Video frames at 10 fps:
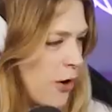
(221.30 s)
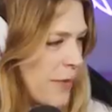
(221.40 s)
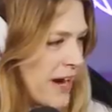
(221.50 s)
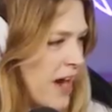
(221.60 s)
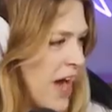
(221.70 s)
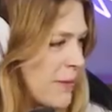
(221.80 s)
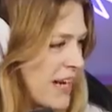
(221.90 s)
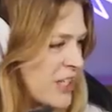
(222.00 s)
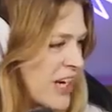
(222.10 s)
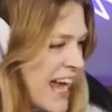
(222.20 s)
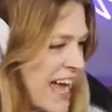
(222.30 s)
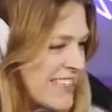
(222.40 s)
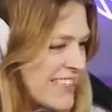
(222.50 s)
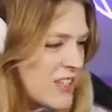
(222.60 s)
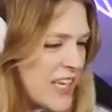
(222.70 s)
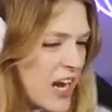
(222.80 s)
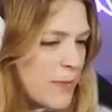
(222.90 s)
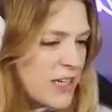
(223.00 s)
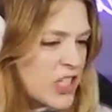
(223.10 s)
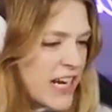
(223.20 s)
Oh my god, my chickens! You're
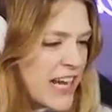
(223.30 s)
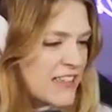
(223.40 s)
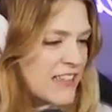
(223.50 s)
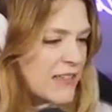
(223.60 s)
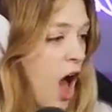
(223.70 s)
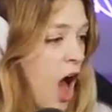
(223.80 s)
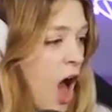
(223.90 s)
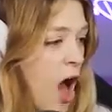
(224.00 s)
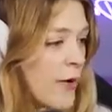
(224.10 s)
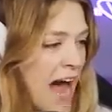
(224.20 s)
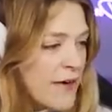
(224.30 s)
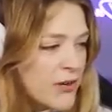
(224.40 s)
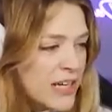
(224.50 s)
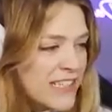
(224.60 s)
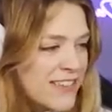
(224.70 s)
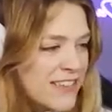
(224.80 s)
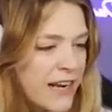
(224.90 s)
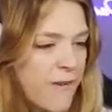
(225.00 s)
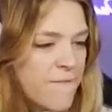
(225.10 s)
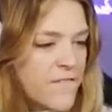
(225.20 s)
scaring my chickens! Oh! Avery's getting
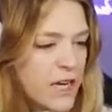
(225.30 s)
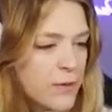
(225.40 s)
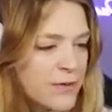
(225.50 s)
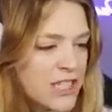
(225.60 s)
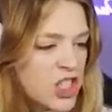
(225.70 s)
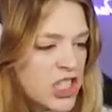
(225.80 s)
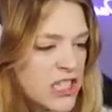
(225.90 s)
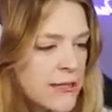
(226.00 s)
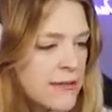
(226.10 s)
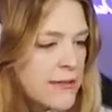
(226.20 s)
in a fight with my chickens.